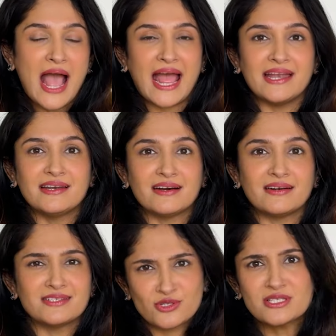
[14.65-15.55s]
And
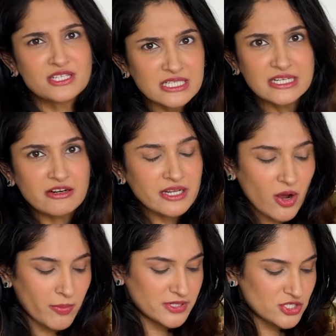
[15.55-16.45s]
so it's really
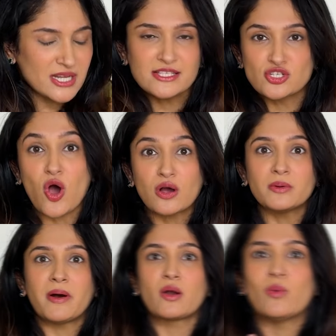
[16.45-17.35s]
common. So let's talk
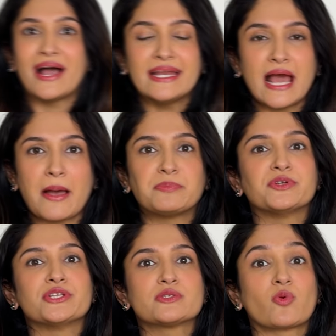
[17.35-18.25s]
about why it
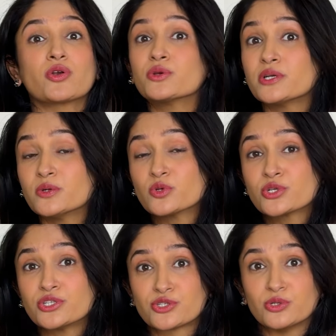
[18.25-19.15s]
happens, what you can do to
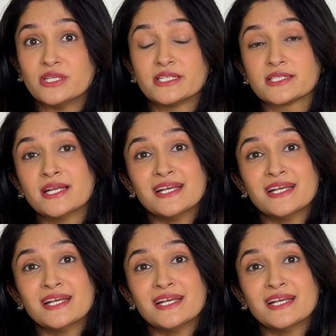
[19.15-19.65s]
control it.